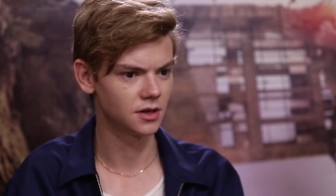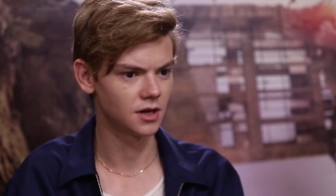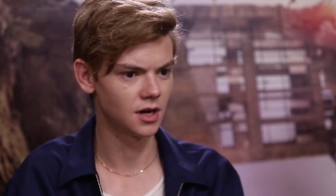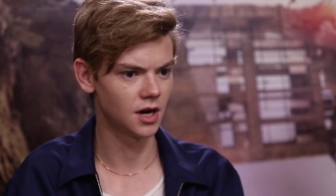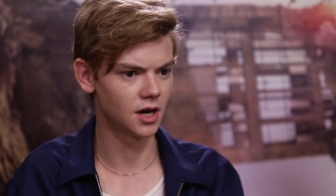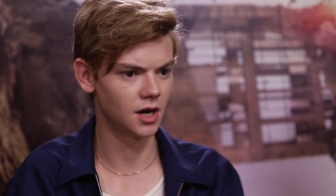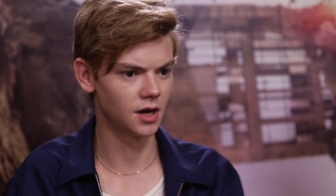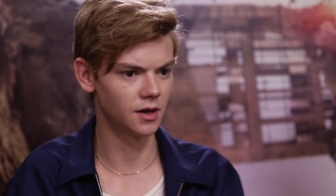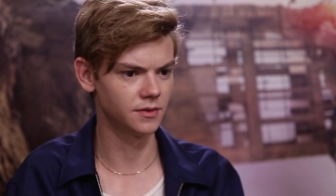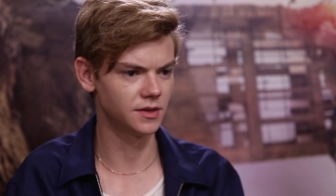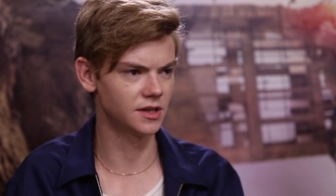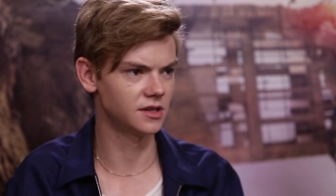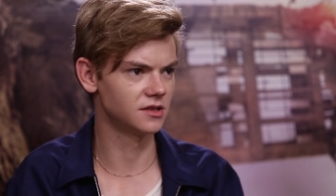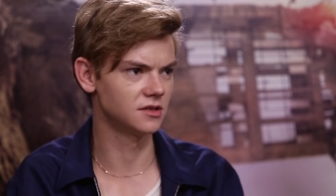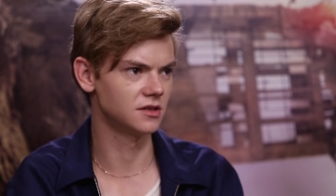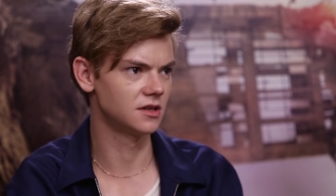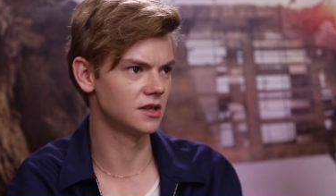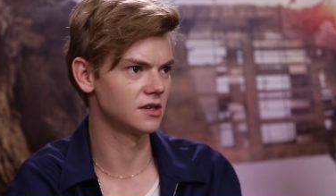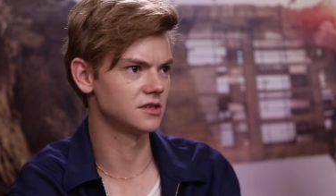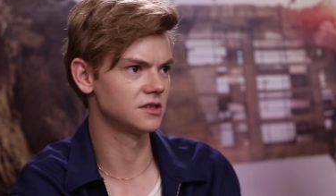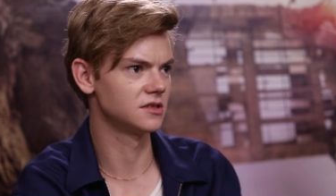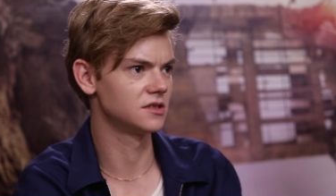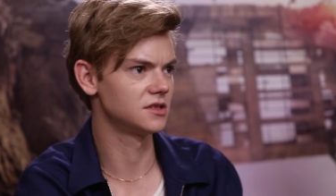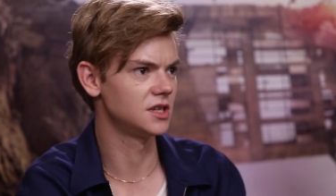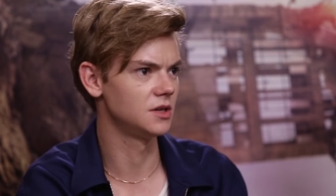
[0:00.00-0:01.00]
and there's a,
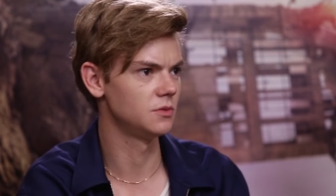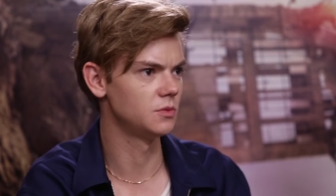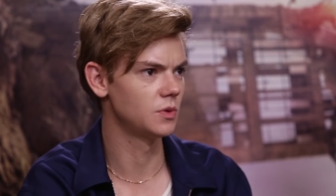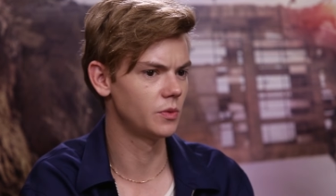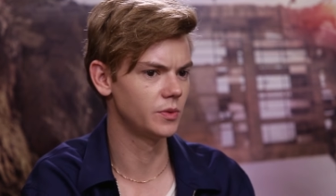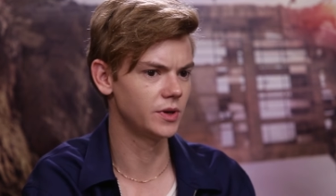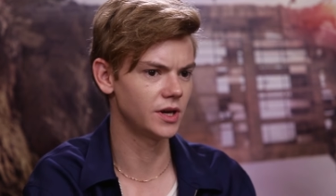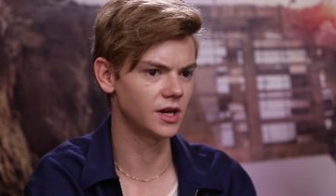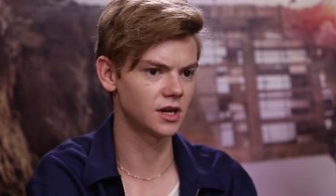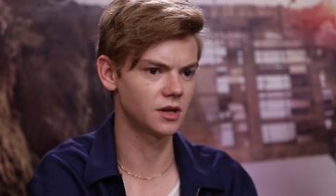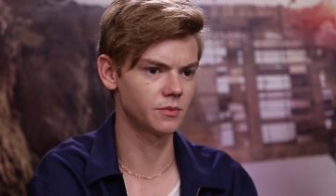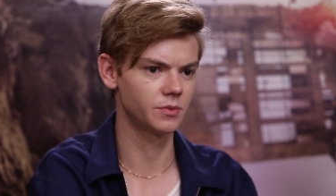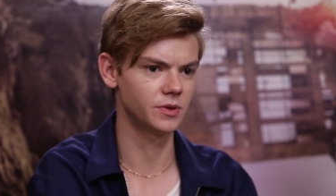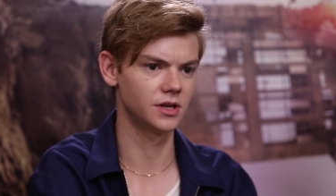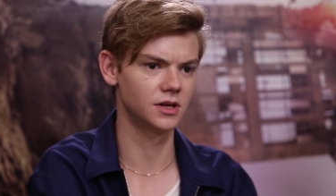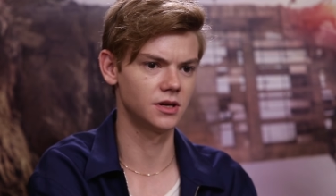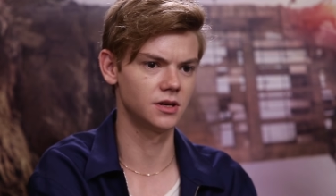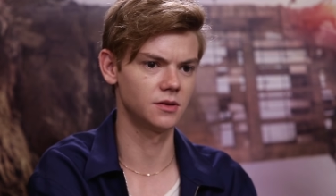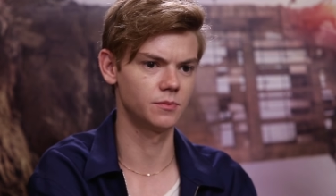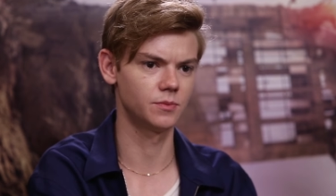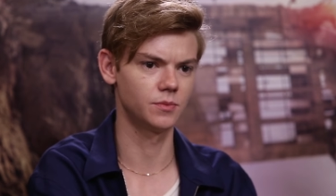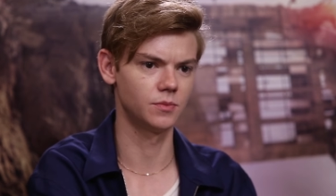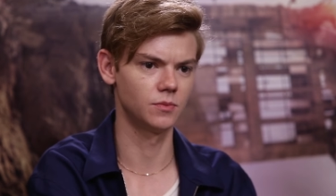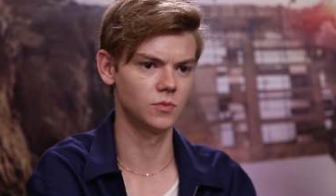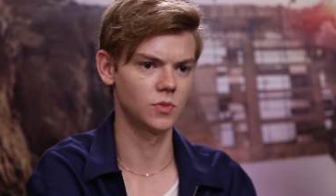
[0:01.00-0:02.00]
there's a scene where we end up in
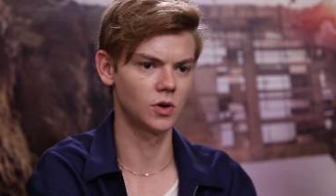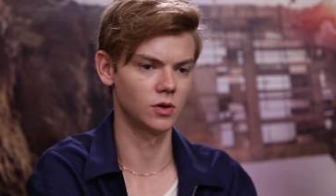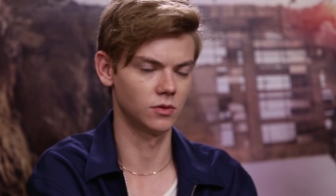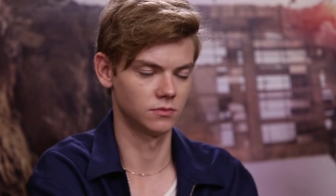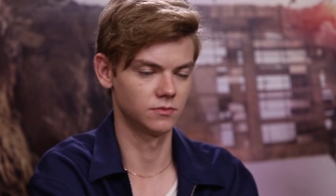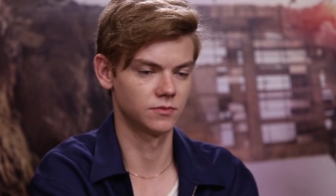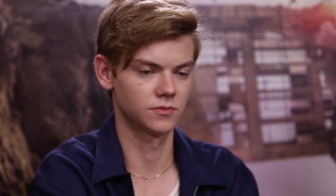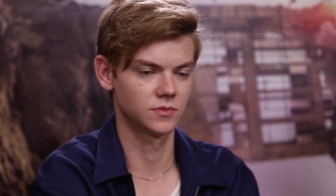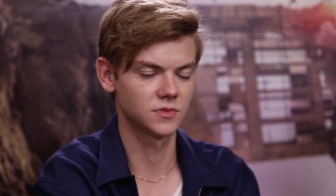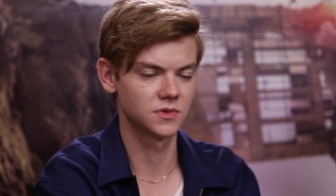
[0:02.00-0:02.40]
a well,